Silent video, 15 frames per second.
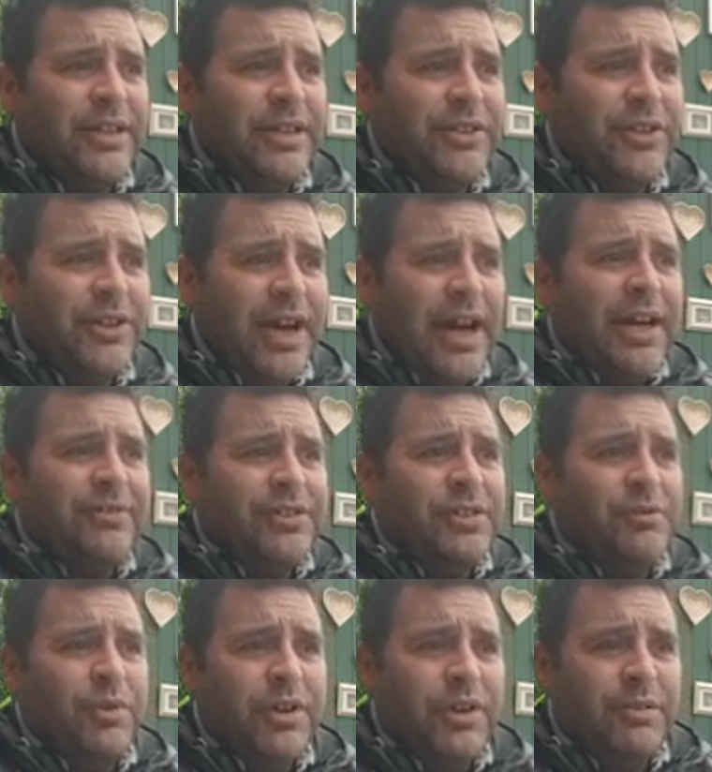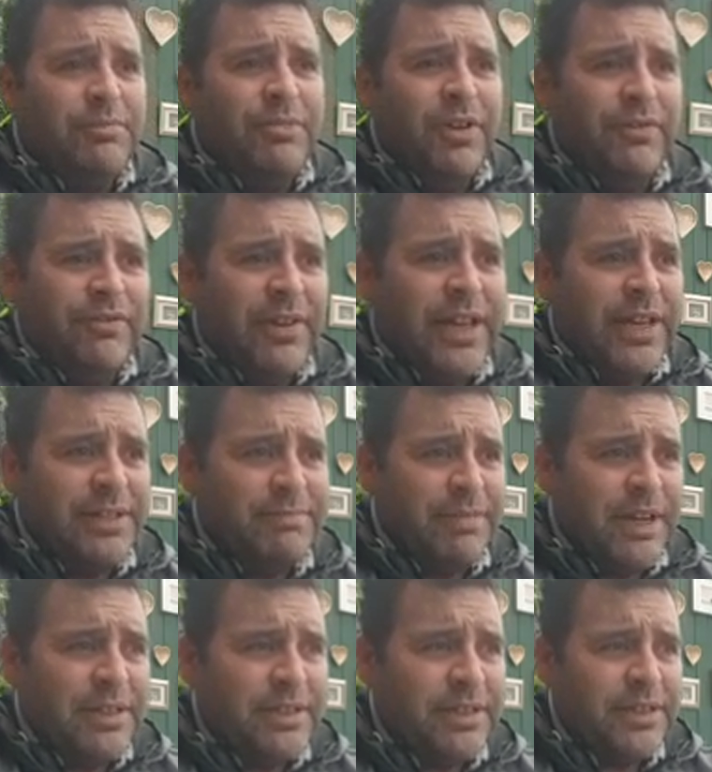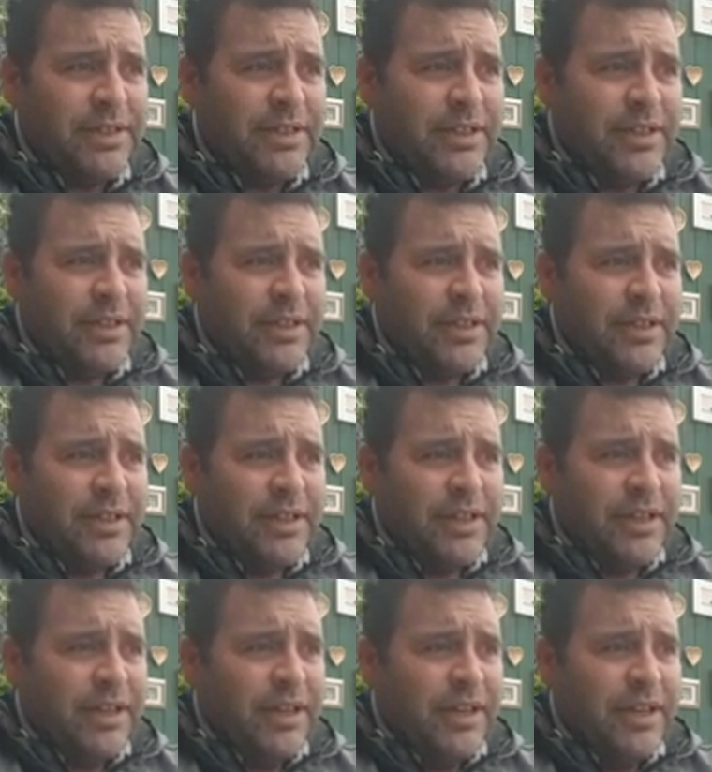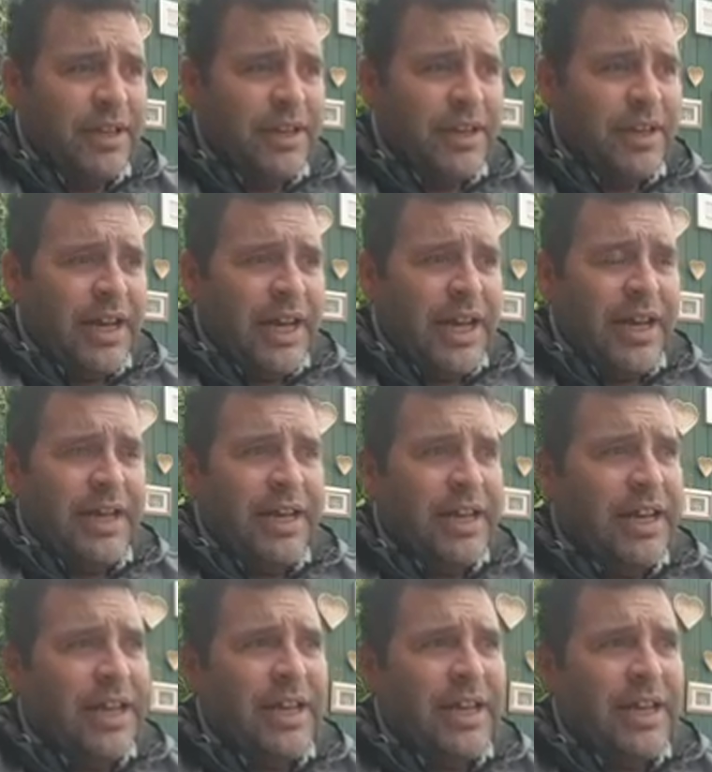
you have to wear a face mask. I